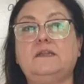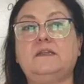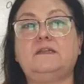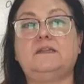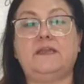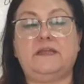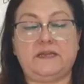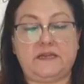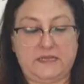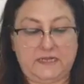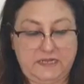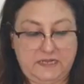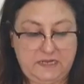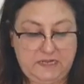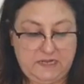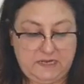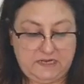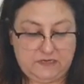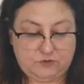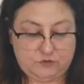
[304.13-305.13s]
did
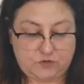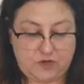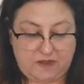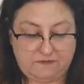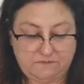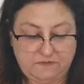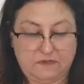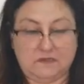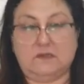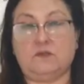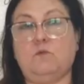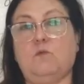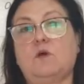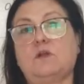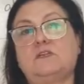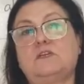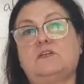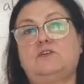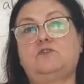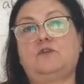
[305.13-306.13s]
they
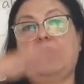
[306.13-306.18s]
water